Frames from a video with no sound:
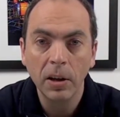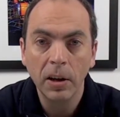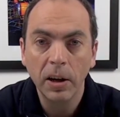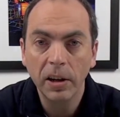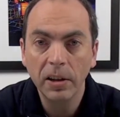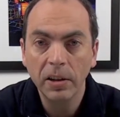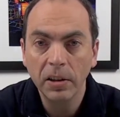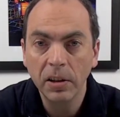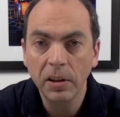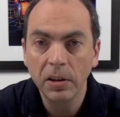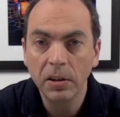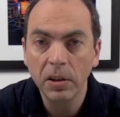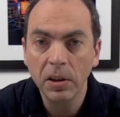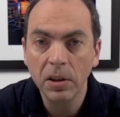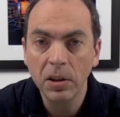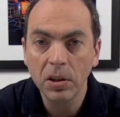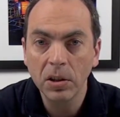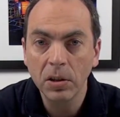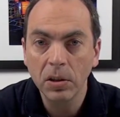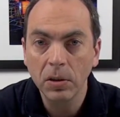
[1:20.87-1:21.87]
I think
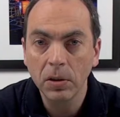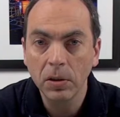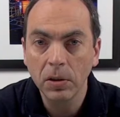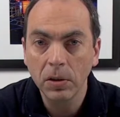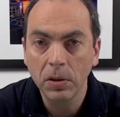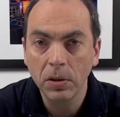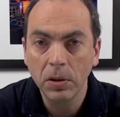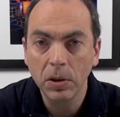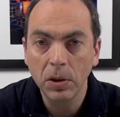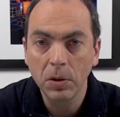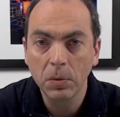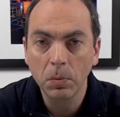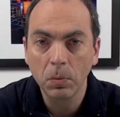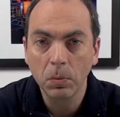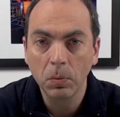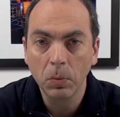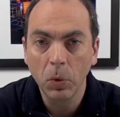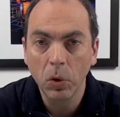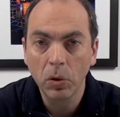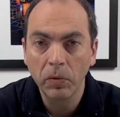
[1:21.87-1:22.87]
this is
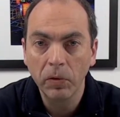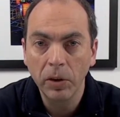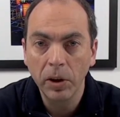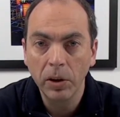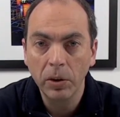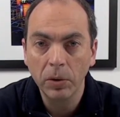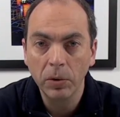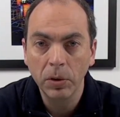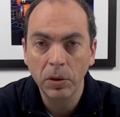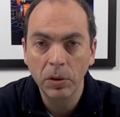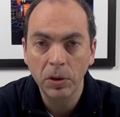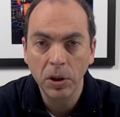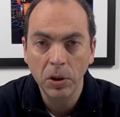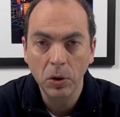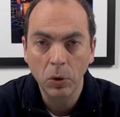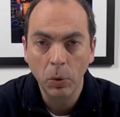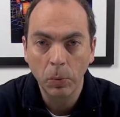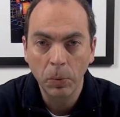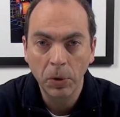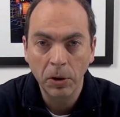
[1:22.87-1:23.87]
more value than
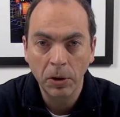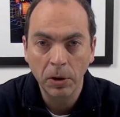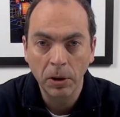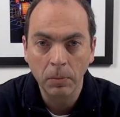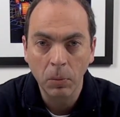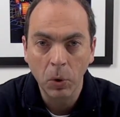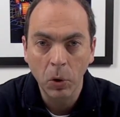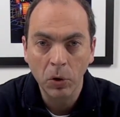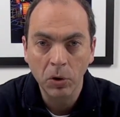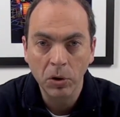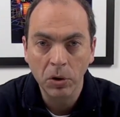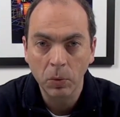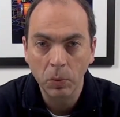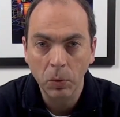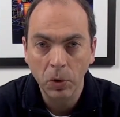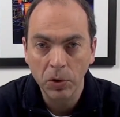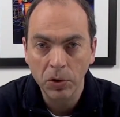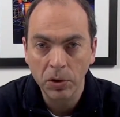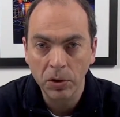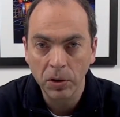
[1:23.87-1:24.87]
just opening a box and
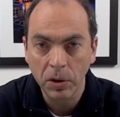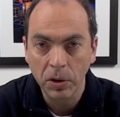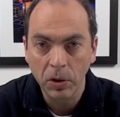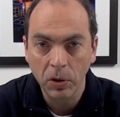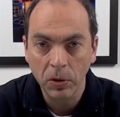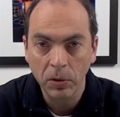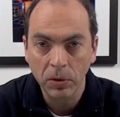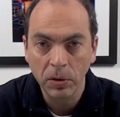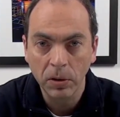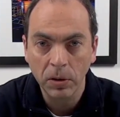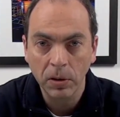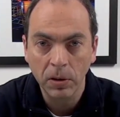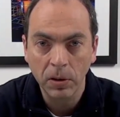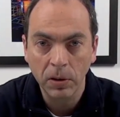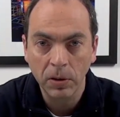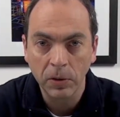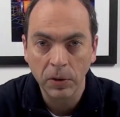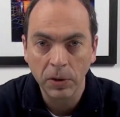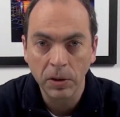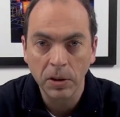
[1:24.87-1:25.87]
watching the content
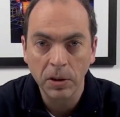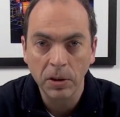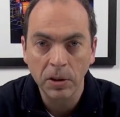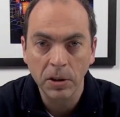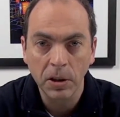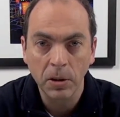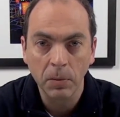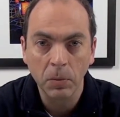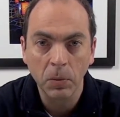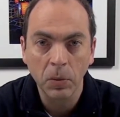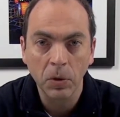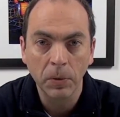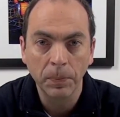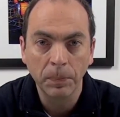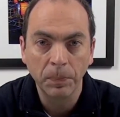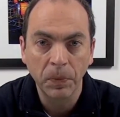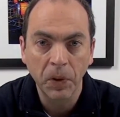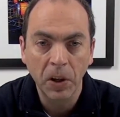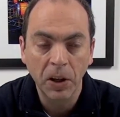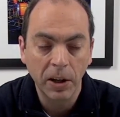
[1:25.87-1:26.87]
and reading
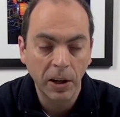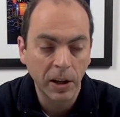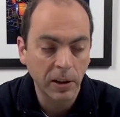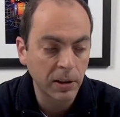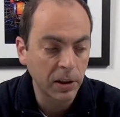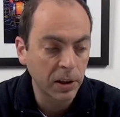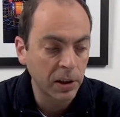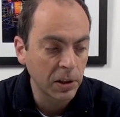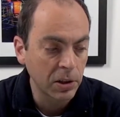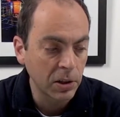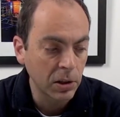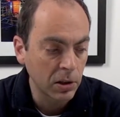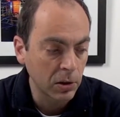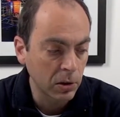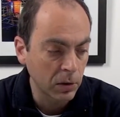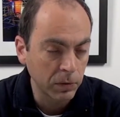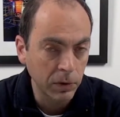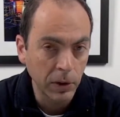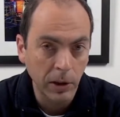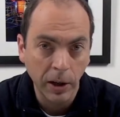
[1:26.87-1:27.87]
some characteristic
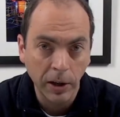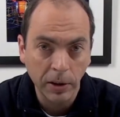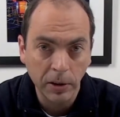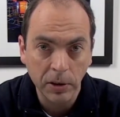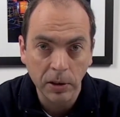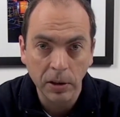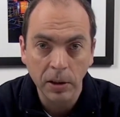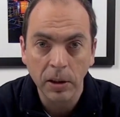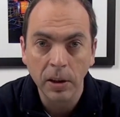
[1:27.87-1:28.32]
of the lens.